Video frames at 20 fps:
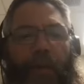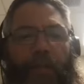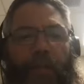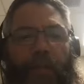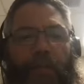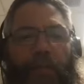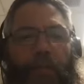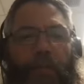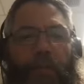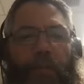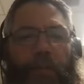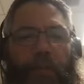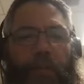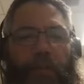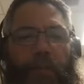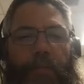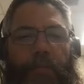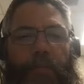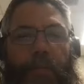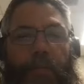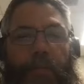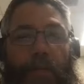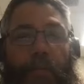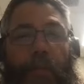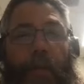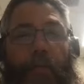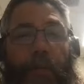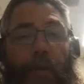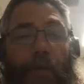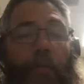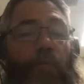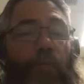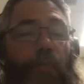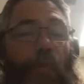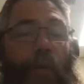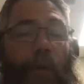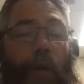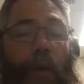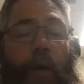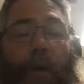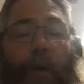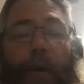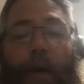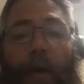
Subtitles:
on something some students I may have heard before,